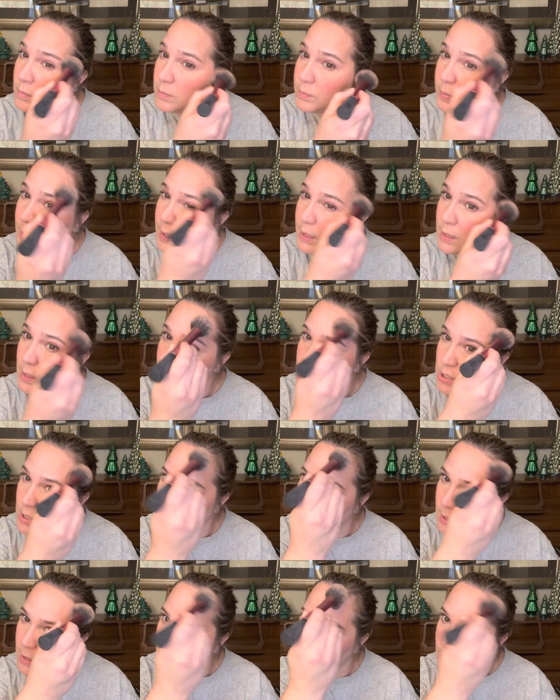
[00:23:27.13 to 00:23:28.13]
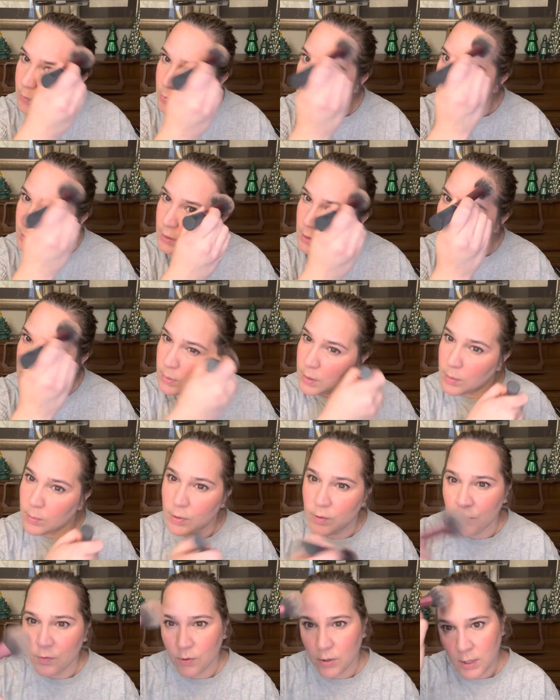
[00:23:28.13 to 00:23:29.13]
pinky shade. And I put a little bit on
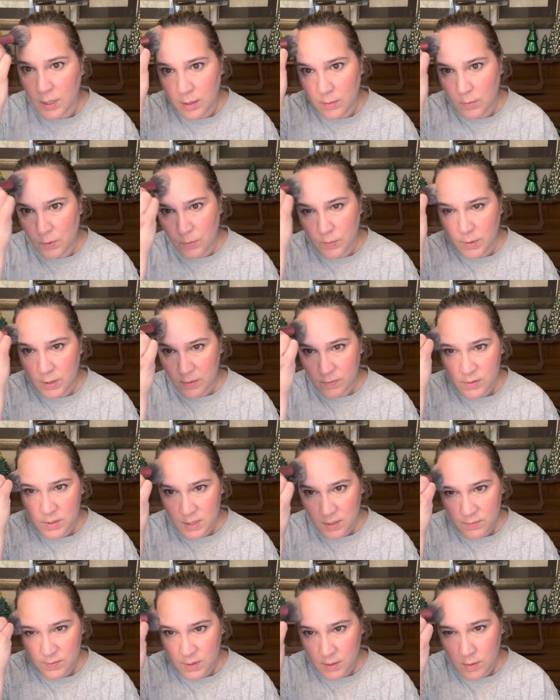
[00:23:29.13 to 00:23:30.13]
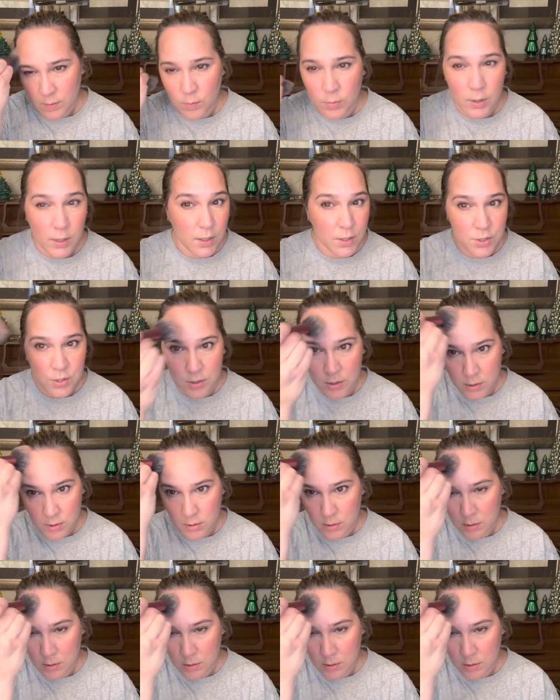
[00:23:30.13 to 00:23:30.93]
my forehead with whatever's left on the brush.